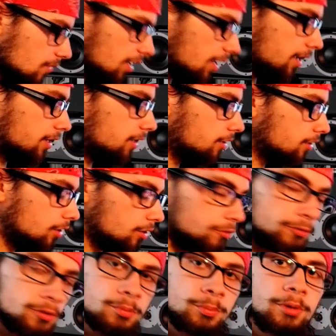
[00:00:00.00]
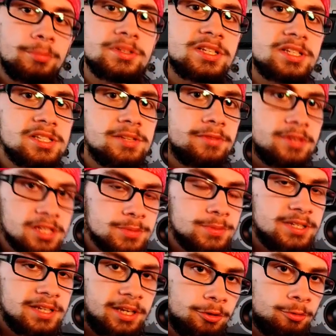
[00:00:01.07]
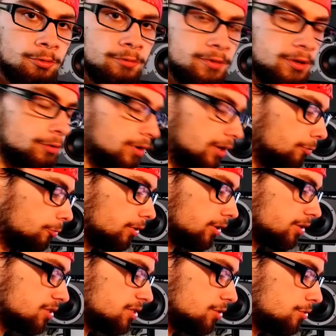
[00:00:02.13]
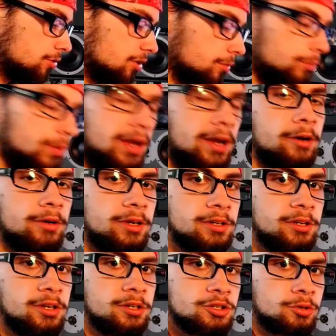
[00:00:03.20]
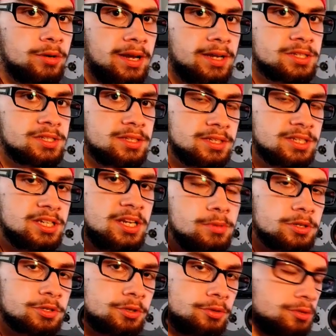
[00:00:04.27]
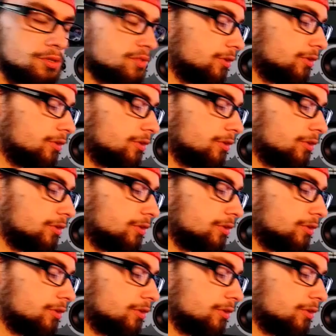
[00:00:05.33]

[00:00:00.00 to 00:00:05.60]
And for the purposes of this particular review, I wanted to compare and contrast the Steam controller's